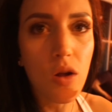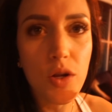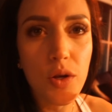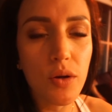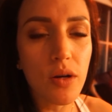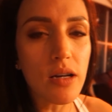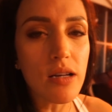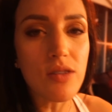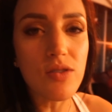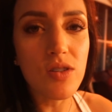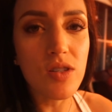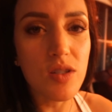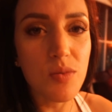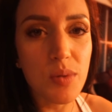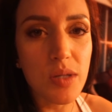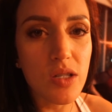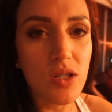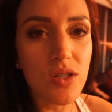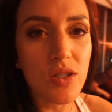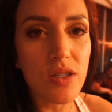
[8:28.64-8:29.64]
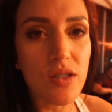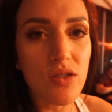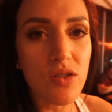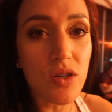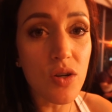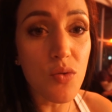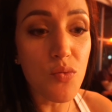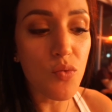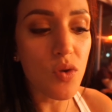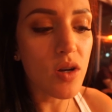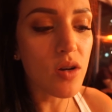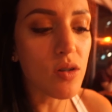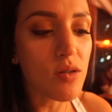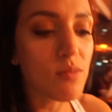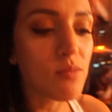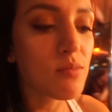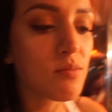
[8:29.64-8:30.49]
You guys, this pizza is unreal.